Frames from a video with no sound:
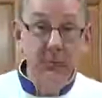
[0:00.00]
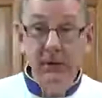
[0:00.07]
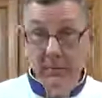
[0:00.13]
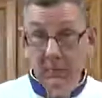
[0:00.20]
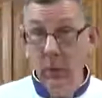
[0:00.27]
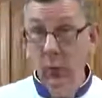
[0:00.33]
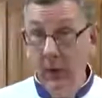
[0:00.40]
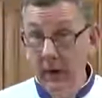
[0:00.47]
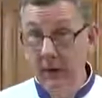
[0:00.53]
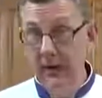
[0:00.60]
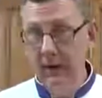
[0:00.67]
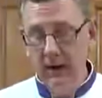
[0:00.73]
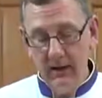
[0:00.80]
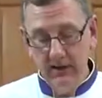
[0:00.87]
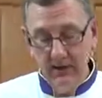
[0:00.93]
going to be
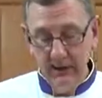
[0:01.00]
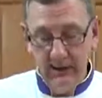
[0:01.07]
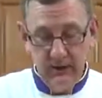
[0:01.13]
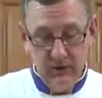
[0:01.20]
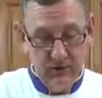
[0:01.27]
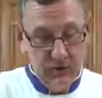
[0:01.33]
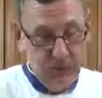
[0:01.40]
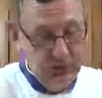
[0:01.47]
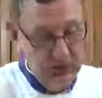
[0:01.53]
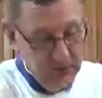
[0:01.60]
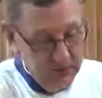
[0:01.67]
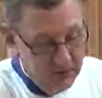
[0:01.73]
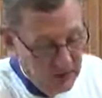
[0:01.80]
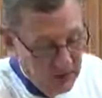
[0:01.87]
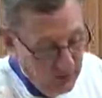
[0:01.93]
wearing the
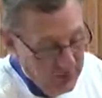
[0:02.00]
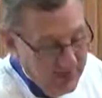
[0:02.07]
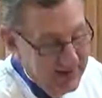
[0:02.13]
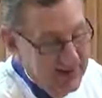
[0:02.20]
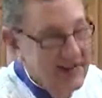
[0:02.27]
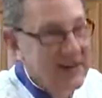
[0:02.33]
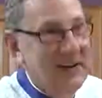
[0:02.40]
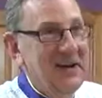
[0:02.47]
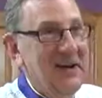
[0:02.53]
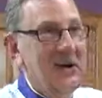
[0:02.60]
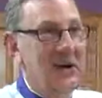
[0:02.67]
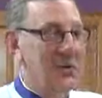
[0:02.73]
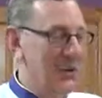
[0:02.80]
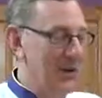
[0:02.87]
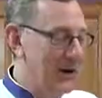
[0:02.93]
sugar. So
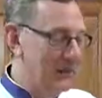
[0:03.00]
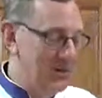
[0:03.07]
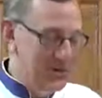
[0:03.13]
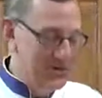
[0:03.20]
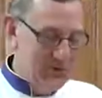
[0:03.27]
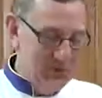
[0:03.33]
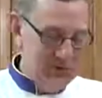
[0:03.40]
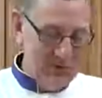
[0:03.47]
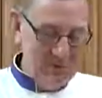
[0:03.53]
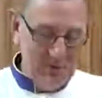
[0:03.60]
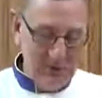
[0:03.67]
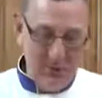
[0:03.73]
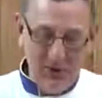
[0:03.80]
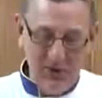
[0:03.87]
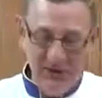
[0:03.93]
what I'm going to do is I'm going
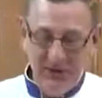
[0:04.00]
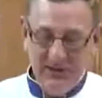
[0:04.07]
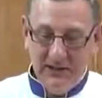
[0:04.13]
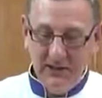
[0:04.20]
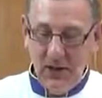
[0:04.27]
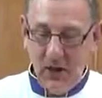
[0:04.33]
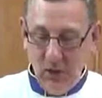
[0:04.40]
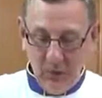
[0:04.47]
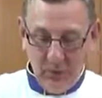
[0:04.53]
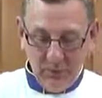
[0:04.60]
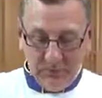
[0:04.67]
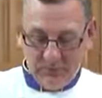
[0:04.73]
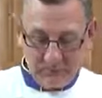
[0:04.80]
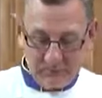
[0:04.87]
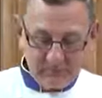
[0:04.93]
to put it on
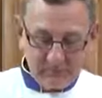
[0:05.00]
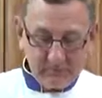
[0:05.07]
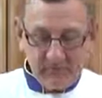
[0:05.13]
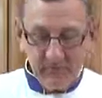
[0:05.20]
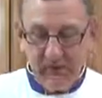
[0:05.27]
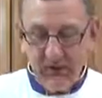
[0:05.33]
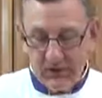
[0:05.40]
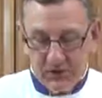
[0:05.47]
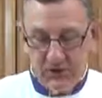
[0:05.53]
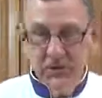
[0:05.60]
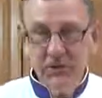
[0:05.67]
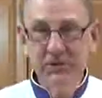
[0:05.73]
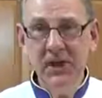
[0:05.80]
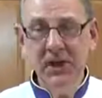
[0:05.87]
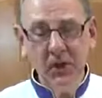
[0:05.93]
low.
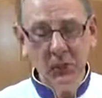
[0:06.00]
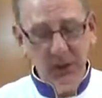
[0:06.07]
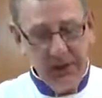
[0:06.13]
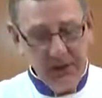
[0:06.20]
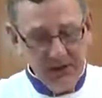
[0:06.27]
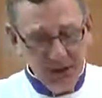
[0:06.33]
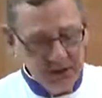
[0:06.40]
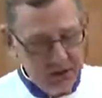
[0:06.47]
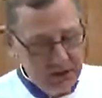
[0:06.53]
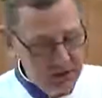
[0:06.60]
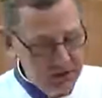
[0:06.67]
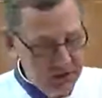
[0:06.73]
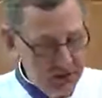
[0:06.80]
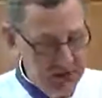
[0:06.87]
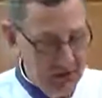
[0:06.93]
Just take a regular
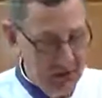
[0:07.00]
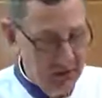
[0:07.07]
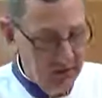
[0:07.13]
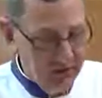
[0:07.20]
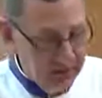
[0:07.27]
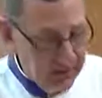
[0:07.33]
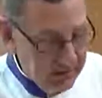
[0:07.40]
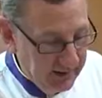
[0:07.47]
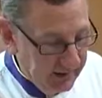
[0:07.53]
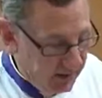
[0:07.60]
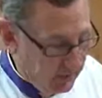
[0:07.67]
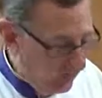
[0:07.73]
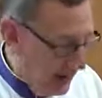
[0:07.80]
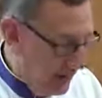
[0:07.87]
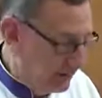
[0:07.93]
kitchen towel
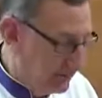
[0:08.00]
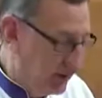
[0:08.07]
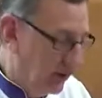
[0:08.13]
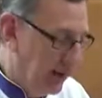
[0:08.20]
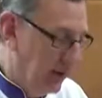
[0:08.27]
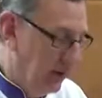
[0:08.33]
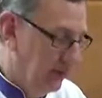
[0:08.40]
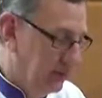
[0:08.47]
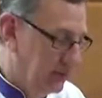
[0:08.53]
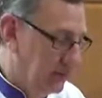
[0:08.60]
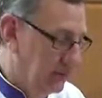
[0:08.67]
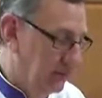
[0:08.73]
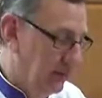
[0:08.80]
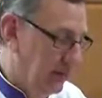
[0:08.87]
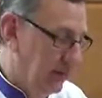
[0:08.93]
and wrap it around.
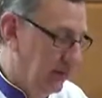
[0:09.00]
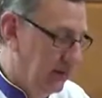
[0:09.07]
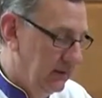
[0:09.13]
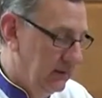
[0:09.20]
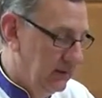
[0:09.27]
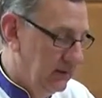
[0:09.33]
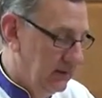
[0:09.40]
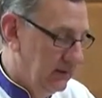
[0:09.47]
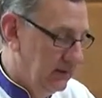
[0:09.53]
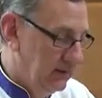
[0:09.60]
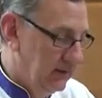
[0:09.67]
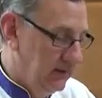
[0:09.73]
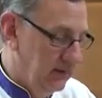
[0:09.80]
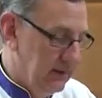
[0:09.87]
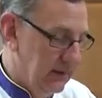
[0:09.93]
And